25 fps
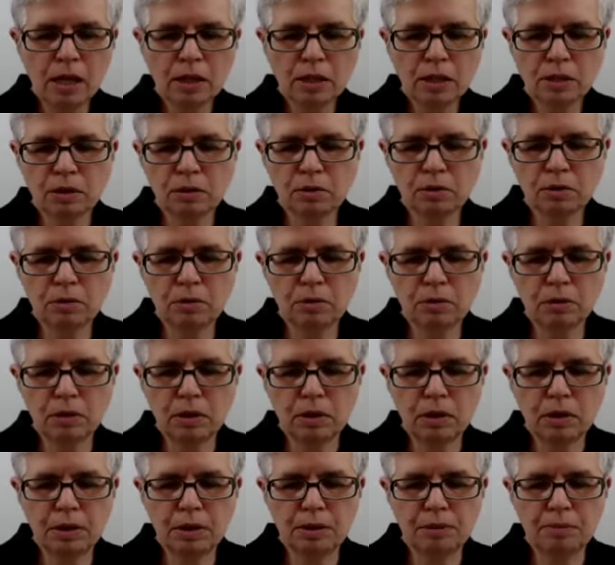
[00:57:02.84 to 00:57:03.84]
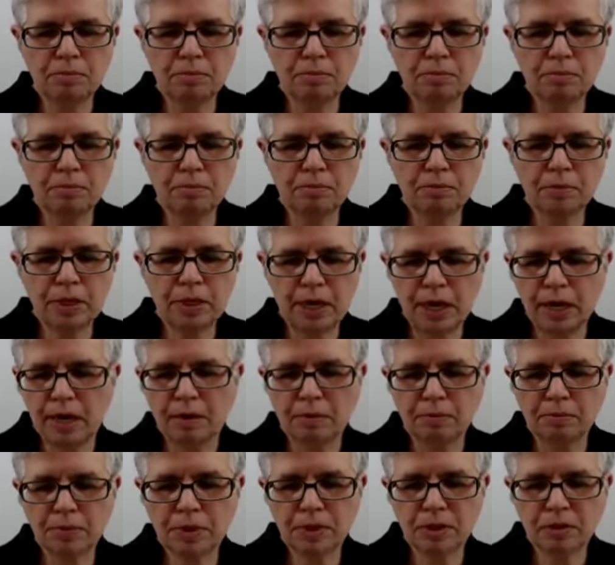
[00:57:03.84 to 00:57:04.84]
so um, yeah,
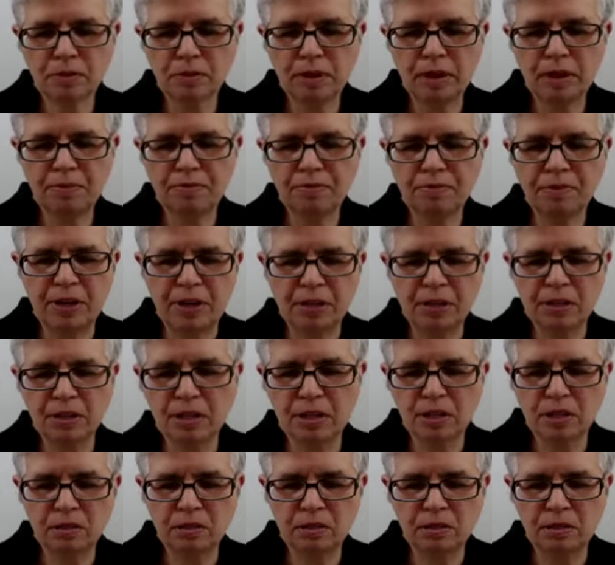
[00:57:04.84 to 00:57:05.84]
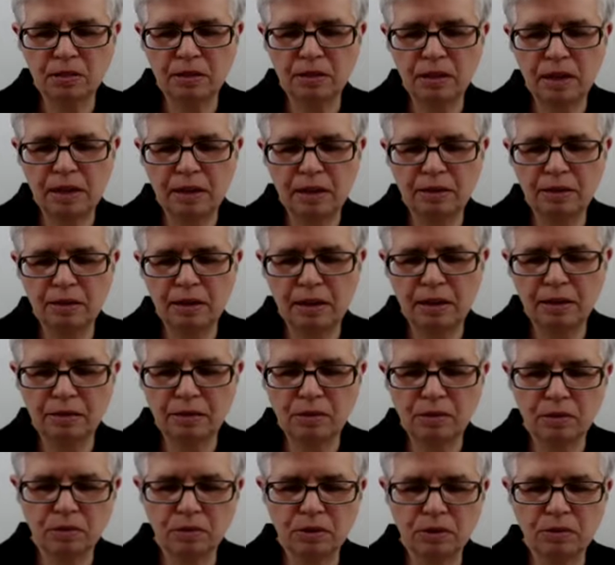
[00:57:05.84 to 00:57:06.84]
so if there's a, and, and
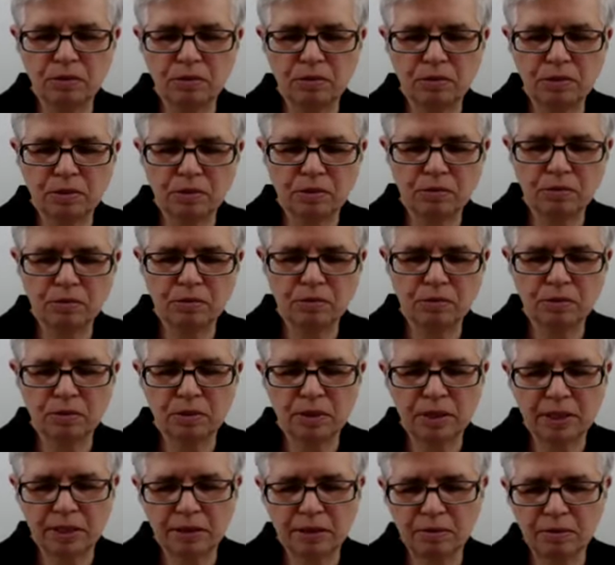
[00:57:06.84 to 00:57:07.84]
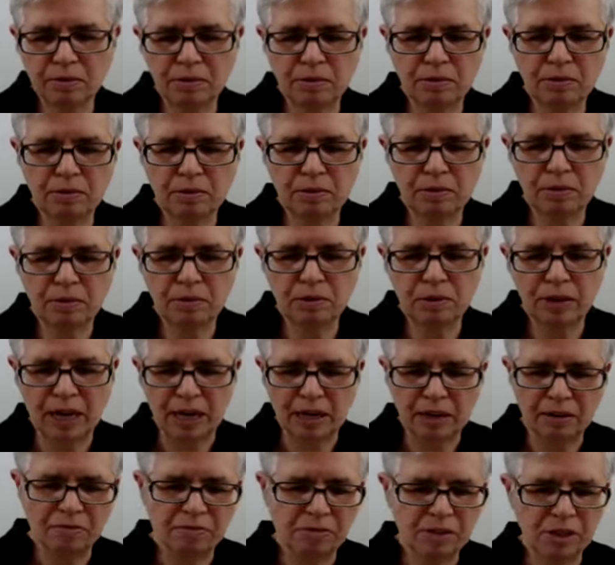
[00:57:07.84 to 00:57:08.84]
so you, you, you, you
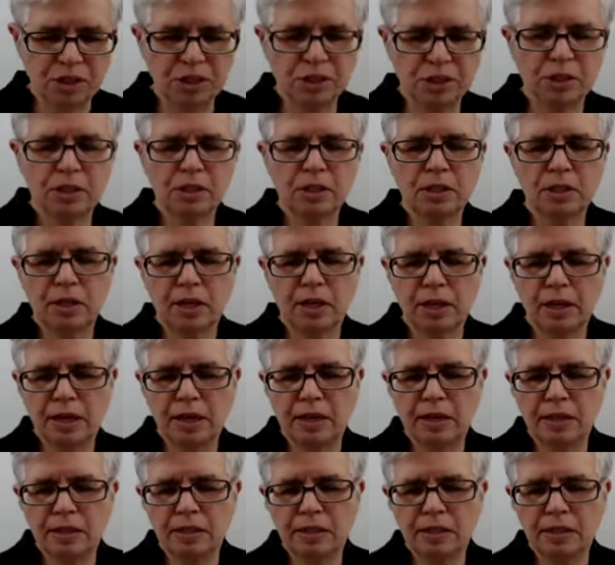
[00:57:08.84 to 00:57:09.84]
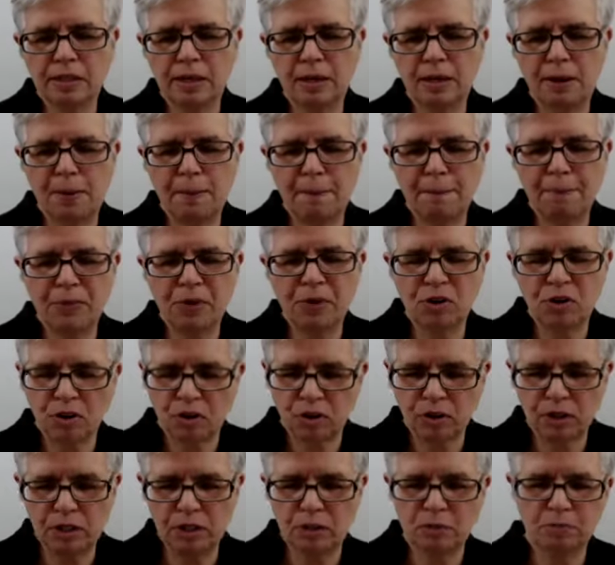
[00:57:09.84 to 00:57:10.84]
get efficiency gains. Um, you
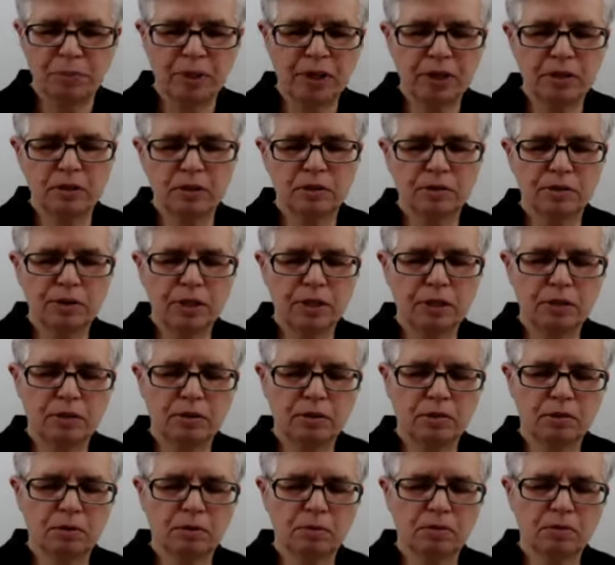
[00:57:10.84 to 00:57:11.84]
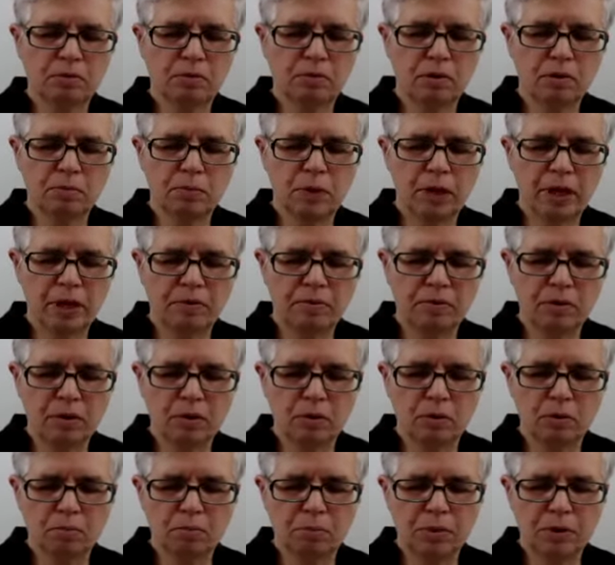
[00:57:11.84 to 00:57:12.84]
don't need to penetrate your thermal
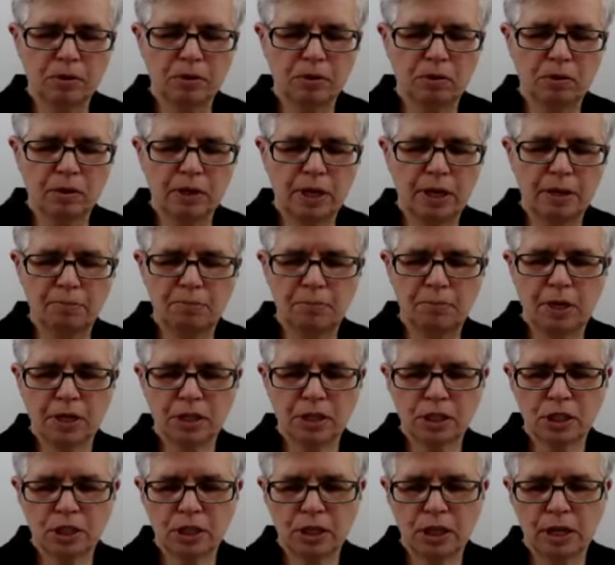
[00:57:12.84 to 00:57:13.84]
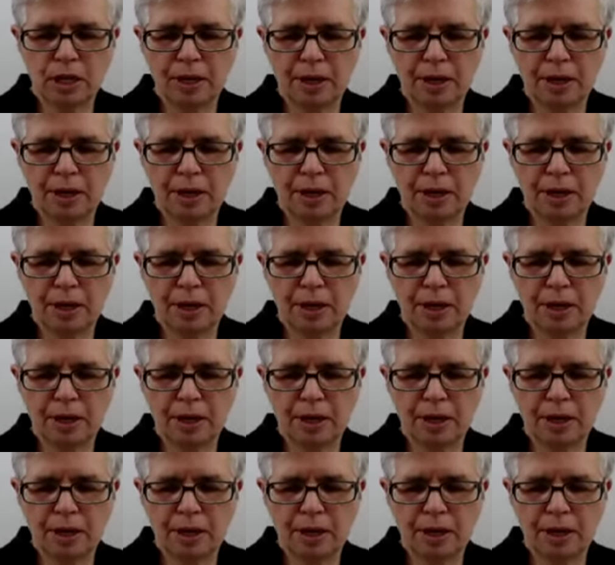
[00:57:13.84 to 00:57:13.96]
envelope all that much.